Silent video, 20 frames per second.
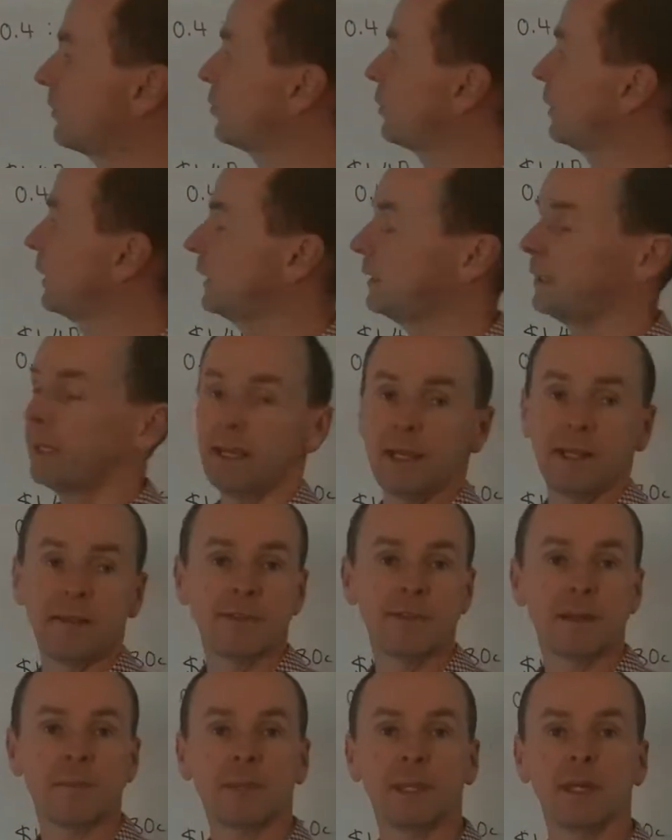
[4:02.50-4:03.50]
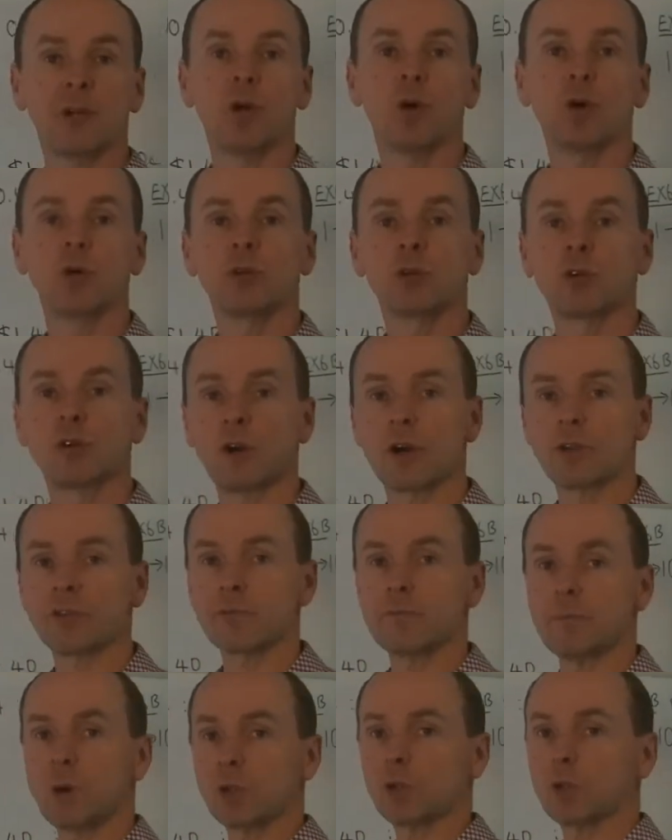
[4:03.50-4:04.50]
doing is something called cross
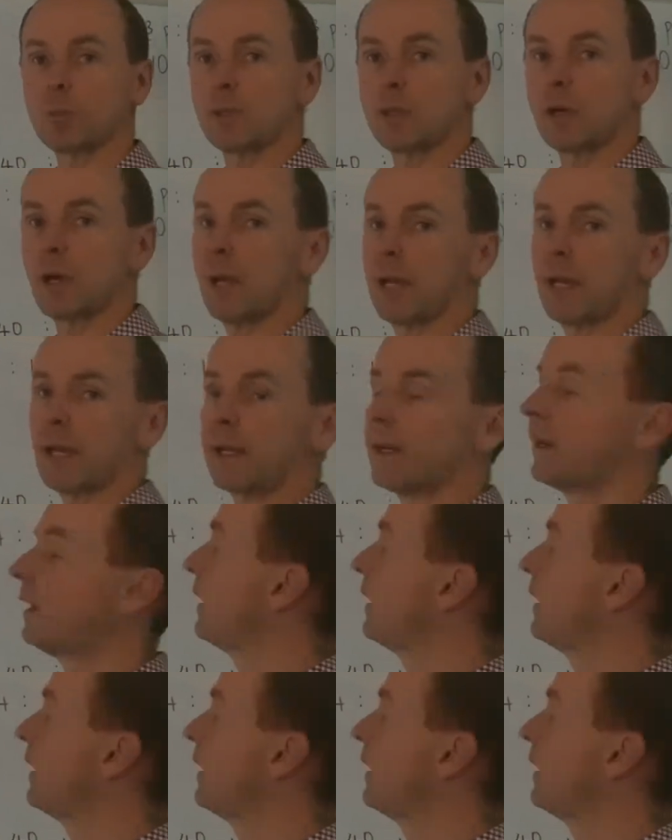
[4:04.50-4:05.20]
multiplying.